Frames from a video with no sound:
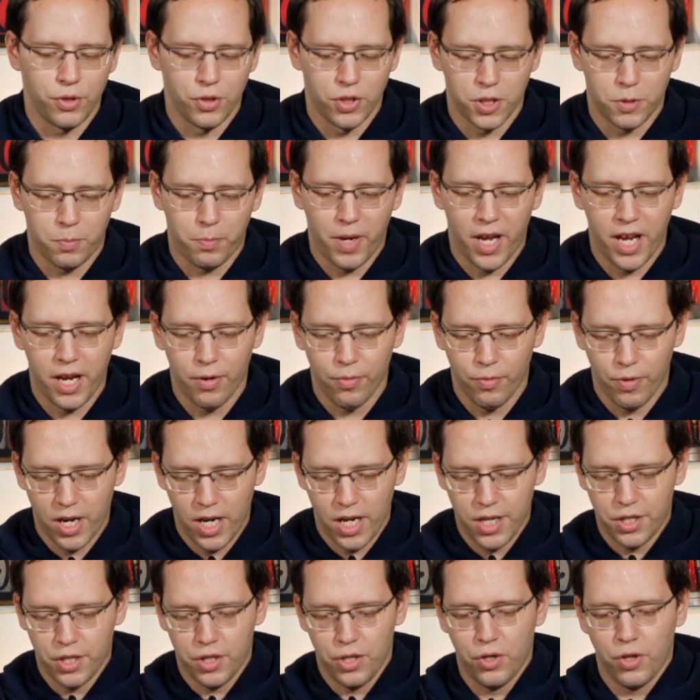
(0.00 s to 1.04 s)
You just pay a
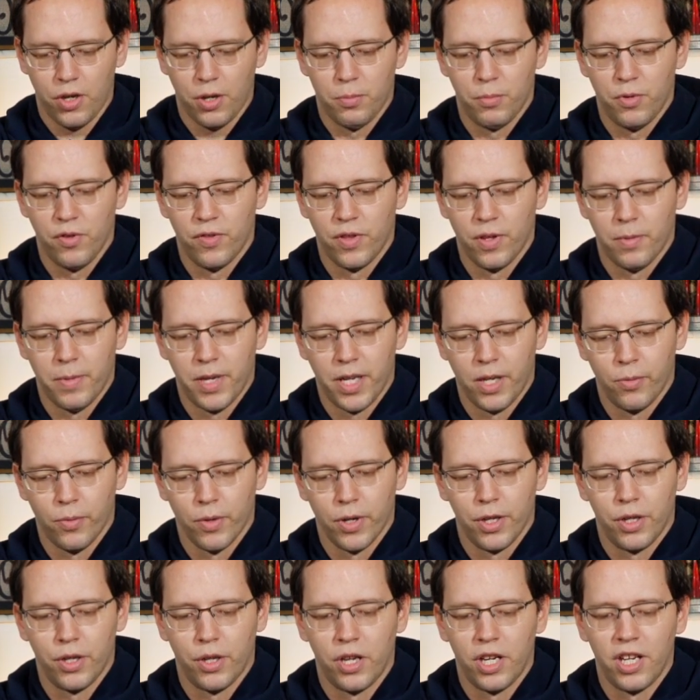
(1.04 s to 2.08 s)
rage and you can move them
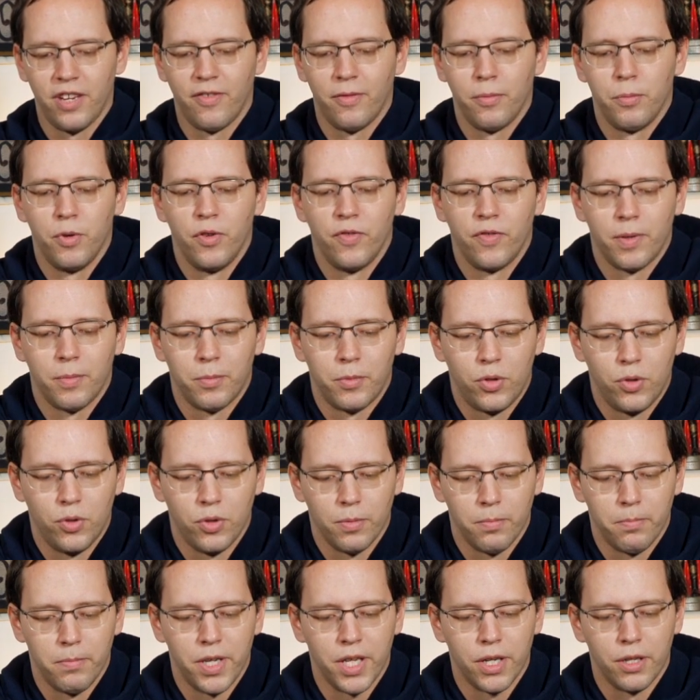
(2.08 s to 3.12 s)
anywhere. You can even move them to
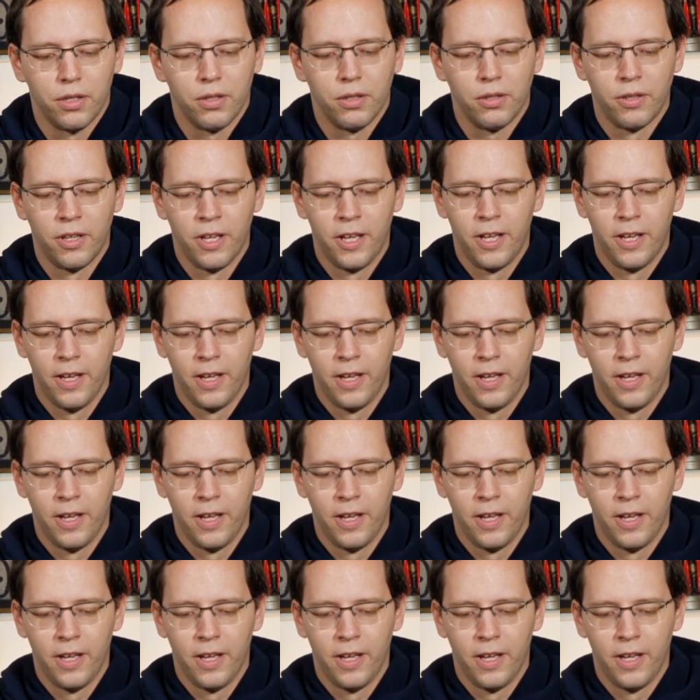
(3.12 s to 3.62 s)
the middle.